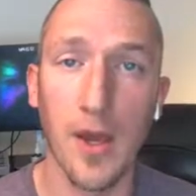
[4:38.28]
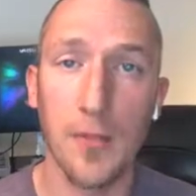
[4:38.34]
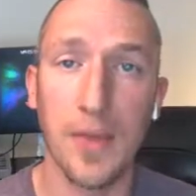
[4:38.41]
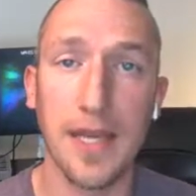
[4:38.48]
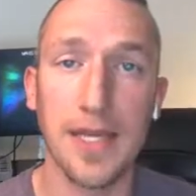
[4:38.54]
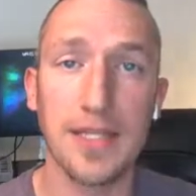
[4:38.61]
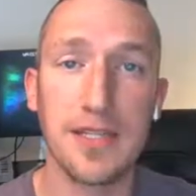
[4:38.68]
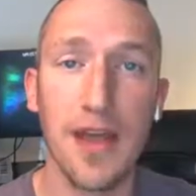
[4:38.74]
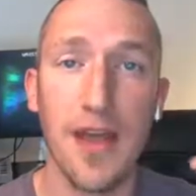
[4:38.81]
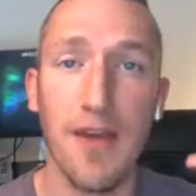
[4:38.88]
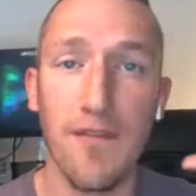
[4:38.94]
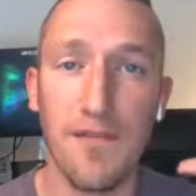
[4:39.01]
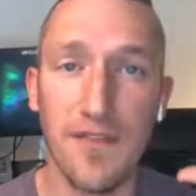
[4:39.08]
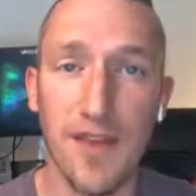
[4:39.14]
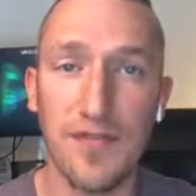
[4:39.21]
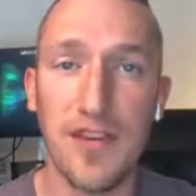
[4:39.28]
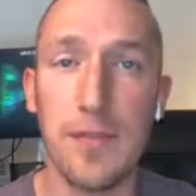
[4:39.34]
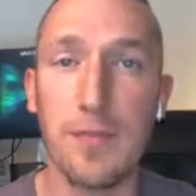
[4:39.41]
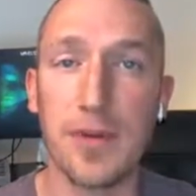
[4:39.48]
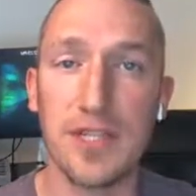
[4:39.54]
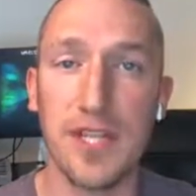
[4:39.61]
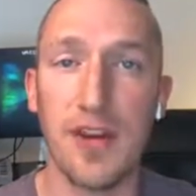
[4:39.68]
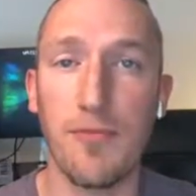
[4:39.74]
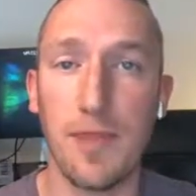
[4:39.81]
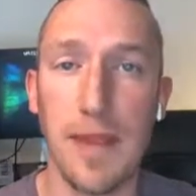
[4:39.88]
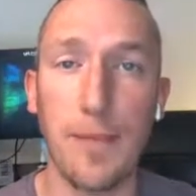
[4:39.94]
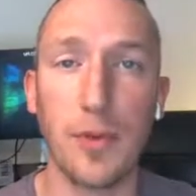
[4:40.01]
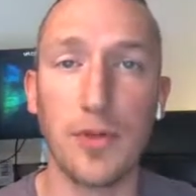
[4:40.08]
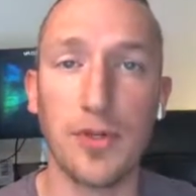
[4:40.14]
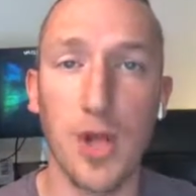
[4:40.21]
because 50% of
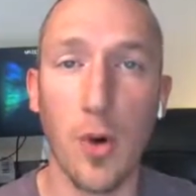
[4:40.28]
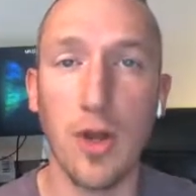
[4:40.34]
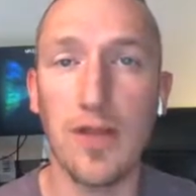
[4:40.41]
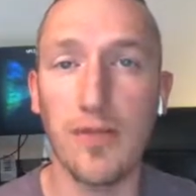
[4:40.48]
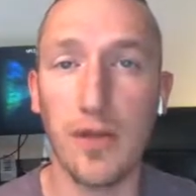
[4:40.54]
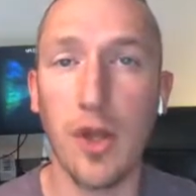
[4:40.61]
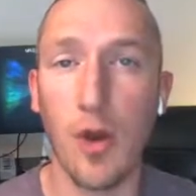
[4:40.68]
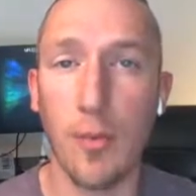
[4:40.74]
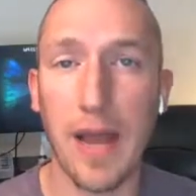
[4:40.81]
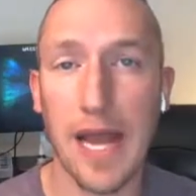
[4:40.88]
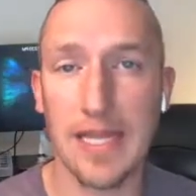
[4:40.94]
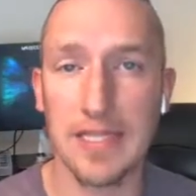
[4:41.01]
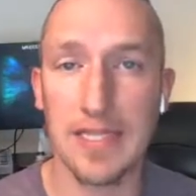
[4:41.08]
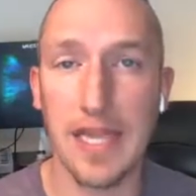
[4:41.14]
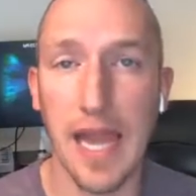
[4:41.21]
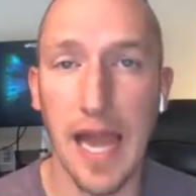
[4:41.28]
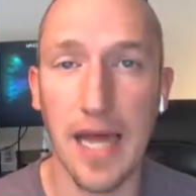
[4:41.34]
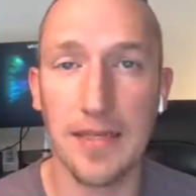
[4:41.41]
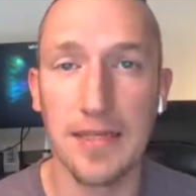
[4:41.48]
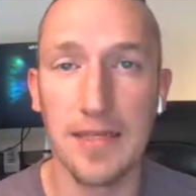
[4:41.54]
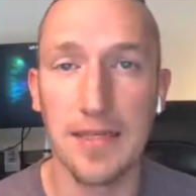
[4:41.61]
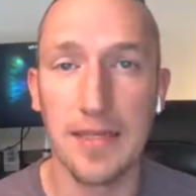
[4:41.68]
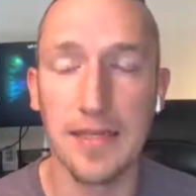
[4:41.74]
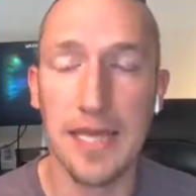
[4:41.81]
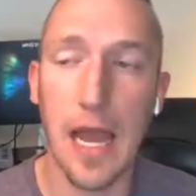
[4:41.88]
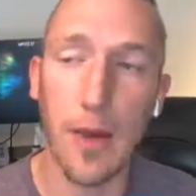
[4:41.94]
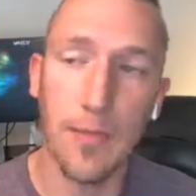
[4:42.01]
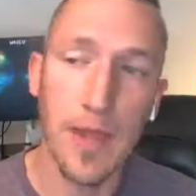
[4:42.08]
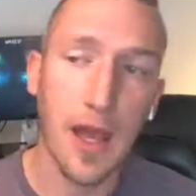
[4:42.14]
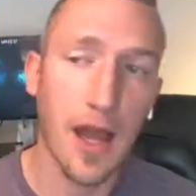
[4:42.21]
people don't even go past the ads.
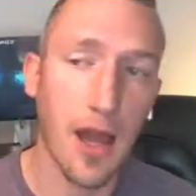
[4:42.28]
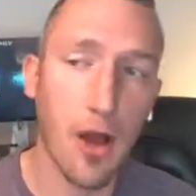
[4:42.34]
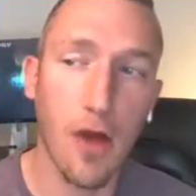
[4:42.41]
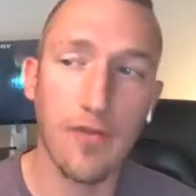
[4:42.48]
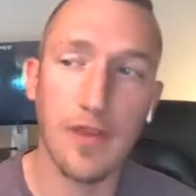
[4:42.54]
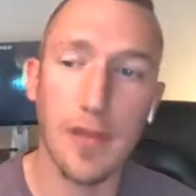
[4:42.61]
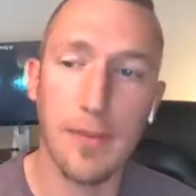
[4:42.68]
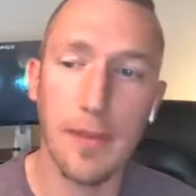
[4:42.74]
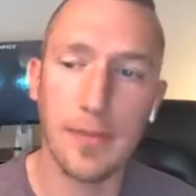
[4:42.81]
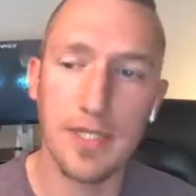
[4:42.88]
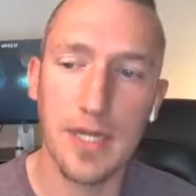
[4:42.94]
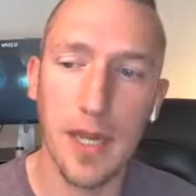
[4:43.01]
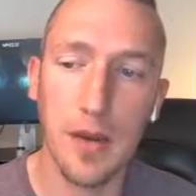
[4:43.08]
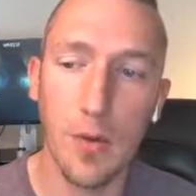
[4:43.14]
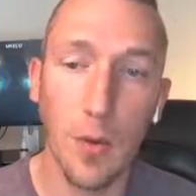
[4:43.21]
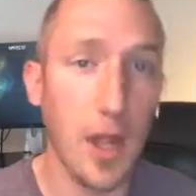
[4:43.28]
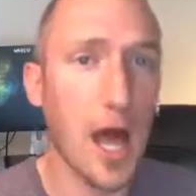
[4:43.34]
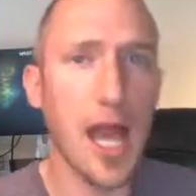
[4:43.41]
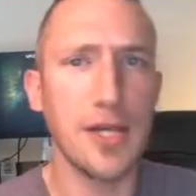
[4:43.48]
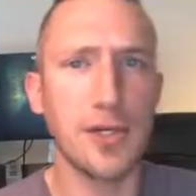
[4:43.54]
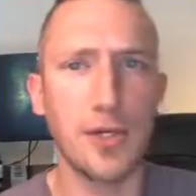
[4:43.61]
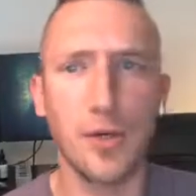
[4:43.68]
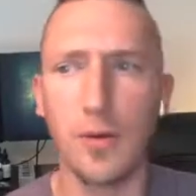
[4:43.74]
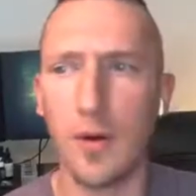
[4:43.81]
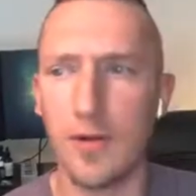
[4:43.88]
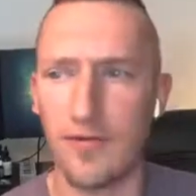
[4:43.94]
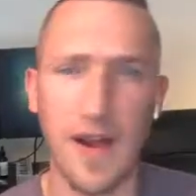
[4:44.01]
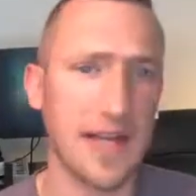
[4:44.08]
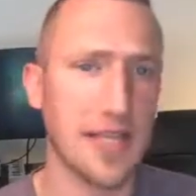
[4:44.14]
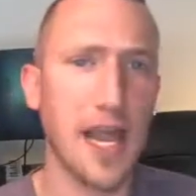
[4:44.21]
Now, I often get people saying, well, I do.
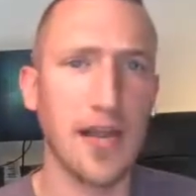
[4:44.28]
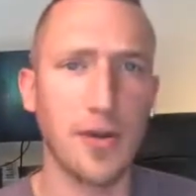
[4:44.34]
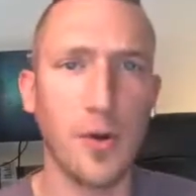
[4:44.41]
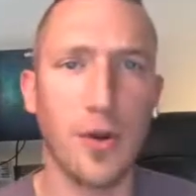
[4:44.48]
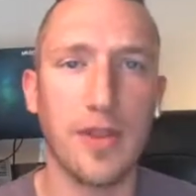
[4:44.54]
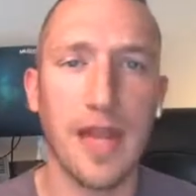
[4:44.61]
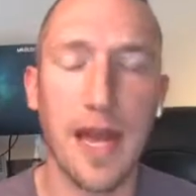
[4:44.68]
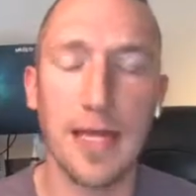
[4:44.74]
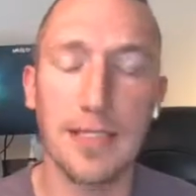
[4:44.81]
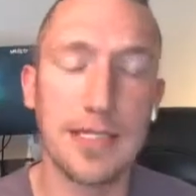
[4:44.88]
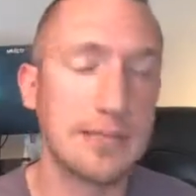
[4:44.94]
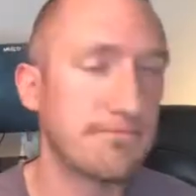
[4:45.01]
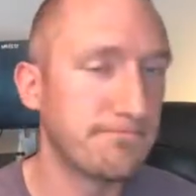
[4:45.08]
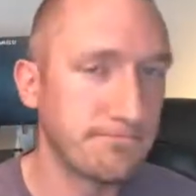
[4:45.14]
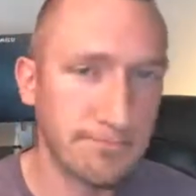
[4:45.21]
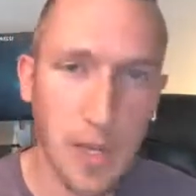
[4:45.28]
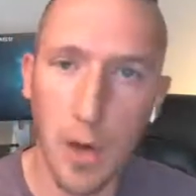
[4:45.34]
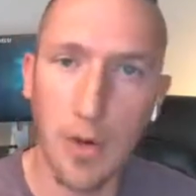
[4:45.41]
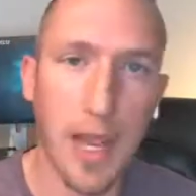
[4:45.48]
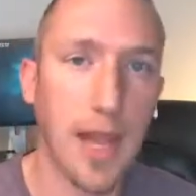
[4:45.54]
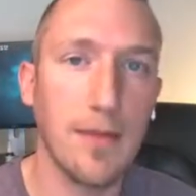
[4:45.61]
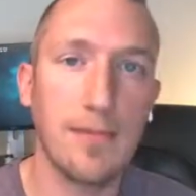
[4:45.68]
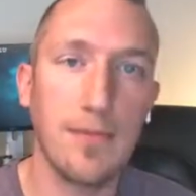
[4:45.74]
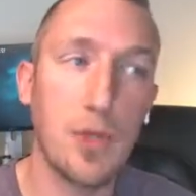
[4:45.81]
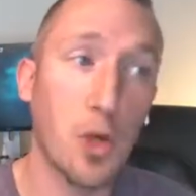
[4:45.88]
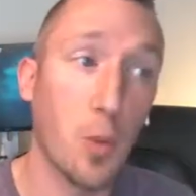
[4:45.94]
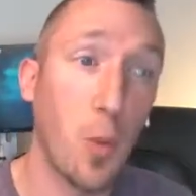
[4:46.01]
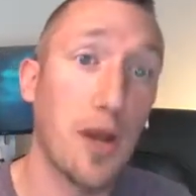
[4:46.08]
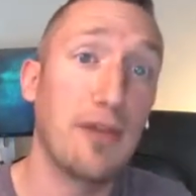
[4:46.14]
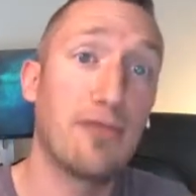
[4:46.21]
In fact, I ignore the ads. Okay,
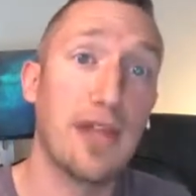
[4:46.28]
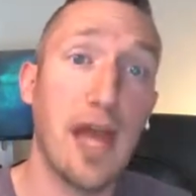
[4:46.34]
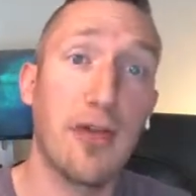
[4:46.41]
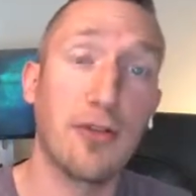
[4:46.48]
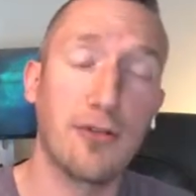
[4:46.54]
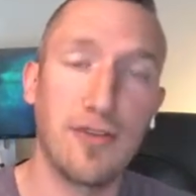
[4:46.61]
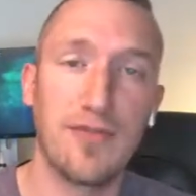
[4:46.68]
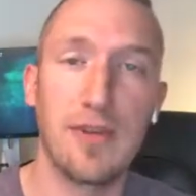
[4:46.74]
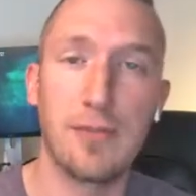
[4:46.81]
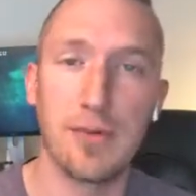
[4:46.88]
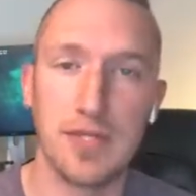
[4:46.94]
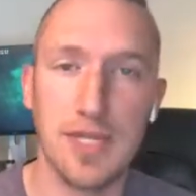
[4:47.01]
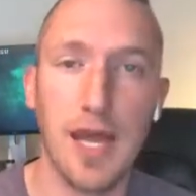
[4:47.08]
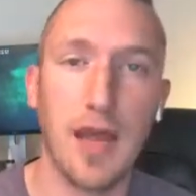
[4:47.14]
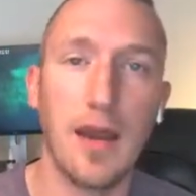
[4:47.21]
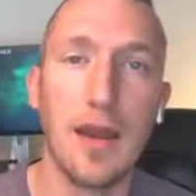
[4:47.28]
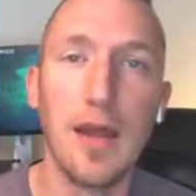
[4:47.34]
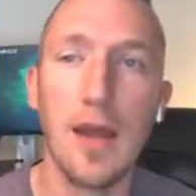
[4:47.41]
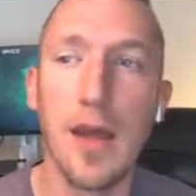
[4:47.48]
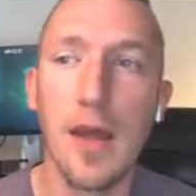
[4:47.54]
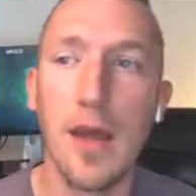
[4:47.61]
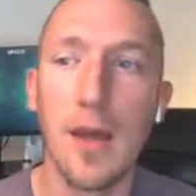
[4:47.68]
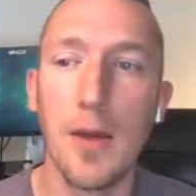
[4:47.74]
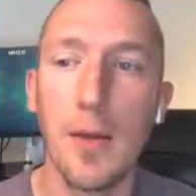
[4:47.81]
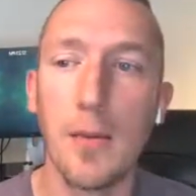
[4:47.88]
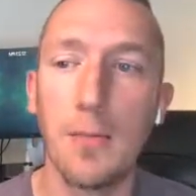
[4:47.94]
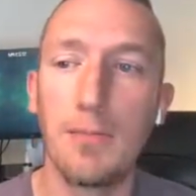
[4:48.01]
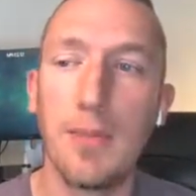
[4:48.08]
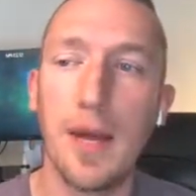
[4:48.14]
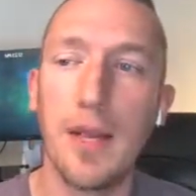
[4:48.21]
you're one of the other 50%.
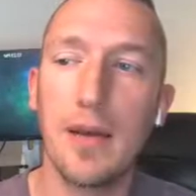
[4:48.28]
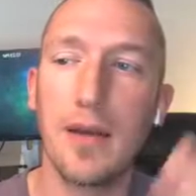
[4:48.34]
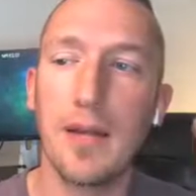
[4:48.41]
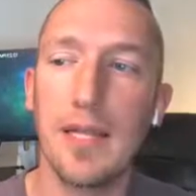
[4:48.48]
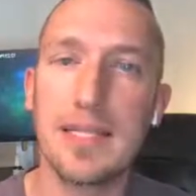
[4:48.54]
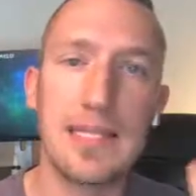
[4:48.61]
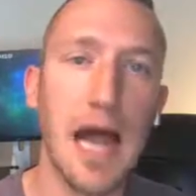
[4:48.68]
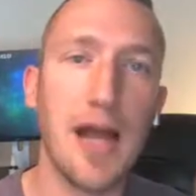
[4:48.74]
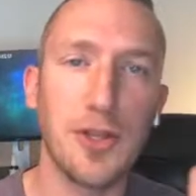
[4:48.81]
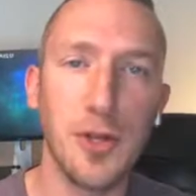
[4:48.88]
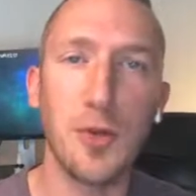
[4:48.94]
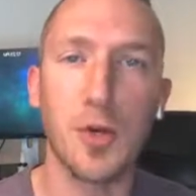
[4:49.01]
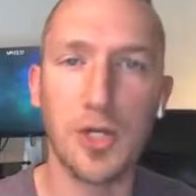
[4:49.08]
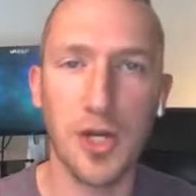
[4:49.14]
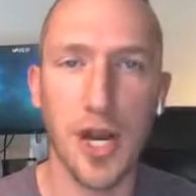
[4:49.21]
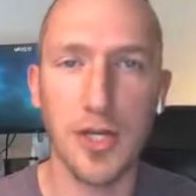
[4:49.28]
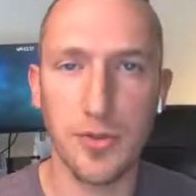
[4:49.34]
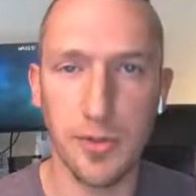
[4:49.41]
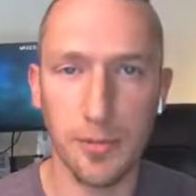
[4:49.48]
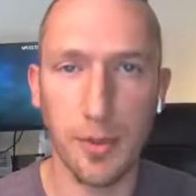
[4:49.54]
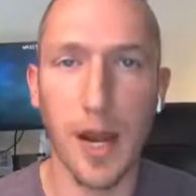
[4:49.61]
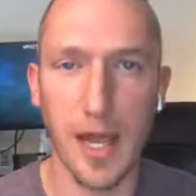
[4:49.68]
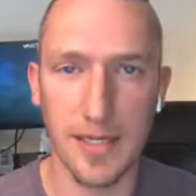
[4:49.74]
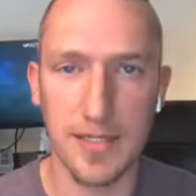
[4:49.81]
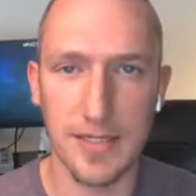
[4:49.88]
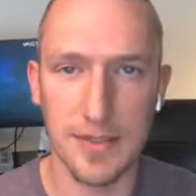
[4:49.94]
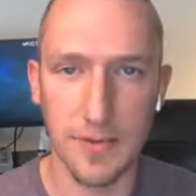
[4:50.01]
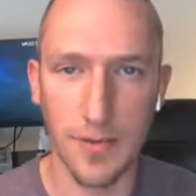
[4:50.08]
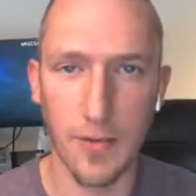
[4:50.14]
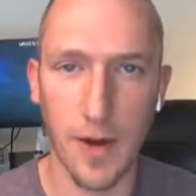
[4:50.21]
But it's not you we're trying to
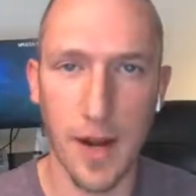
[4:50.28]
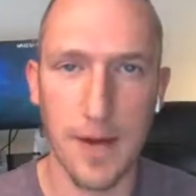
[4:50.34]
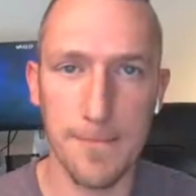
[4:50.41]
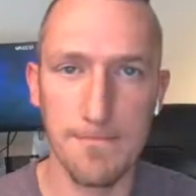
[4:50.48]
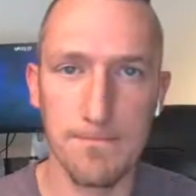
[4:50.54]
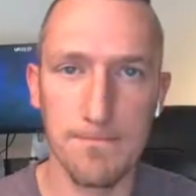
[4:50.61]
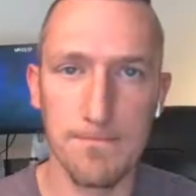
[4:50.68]
impress, right?